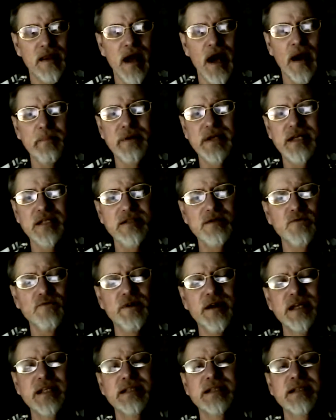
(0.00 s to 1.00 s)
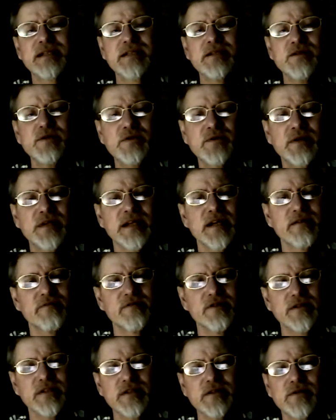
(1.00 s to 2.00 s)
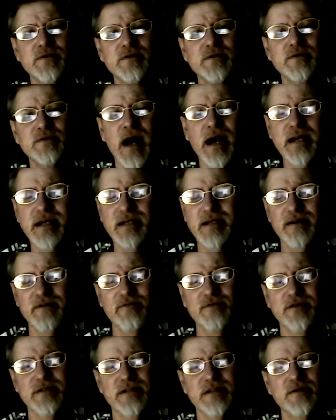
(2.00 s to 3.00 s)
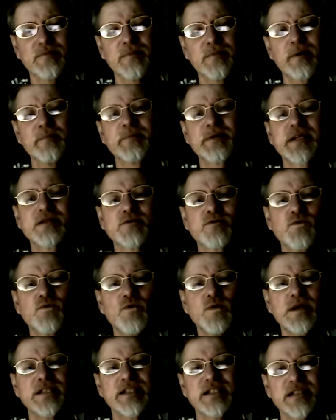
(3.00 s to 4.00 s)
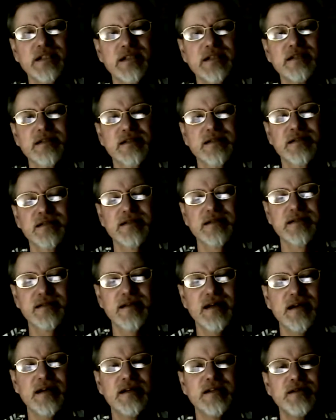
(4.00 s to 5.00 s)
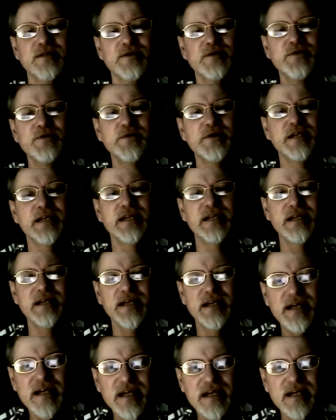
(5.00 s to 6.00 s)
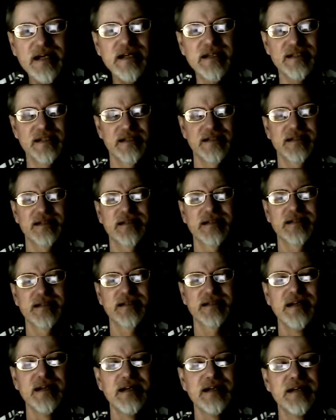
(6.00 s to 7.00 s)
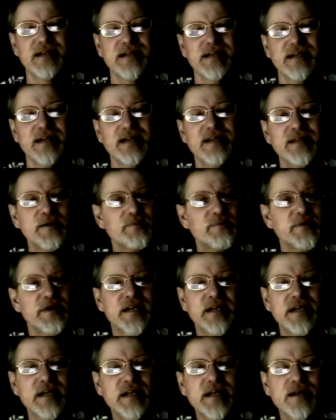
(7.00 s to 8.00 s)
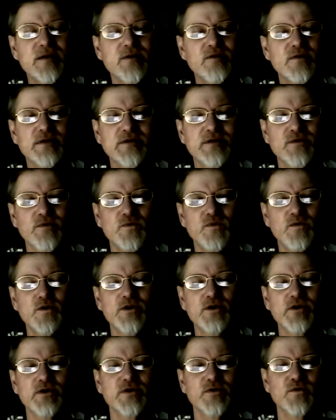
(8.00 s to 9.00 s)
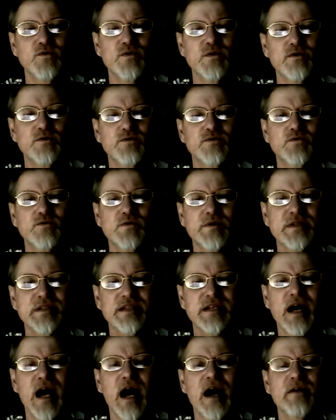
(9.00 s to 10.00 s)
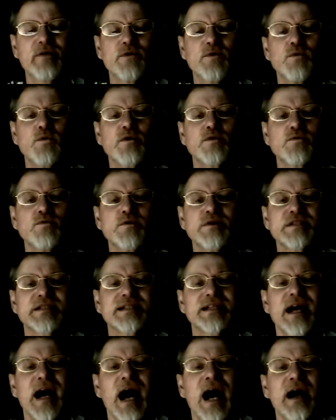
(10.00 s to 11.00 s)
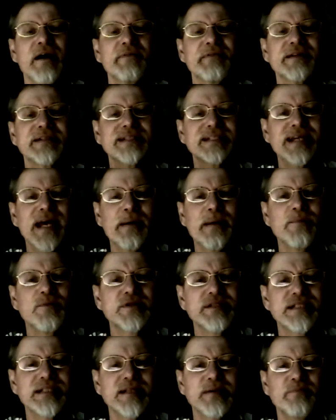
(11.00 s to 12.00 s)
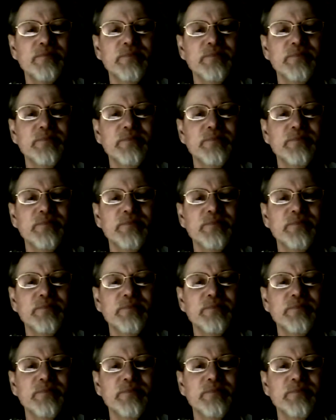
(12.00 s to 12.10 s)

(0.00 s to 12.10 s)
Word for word: Not because of anything you could ever do or I could ever do, but because of what Jesus has done and who he is. In the beginning was the Word, and the Word was with God, and the Word was God. The same was in